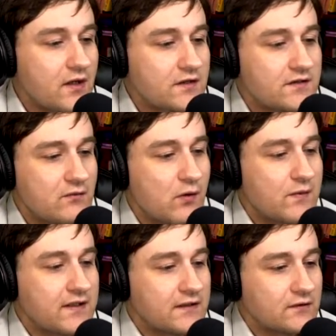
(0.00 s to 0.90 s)
So what
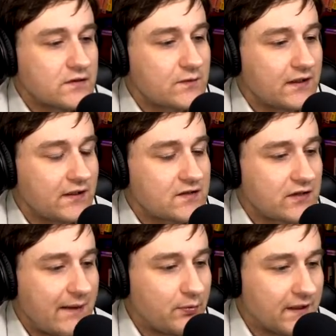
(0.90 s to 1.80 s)
we can do is we can
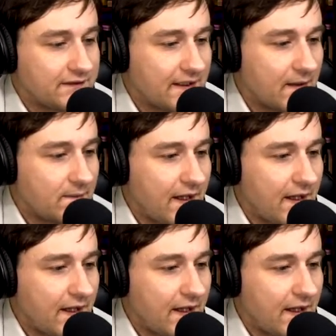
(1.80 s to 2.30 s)
extrapolate that.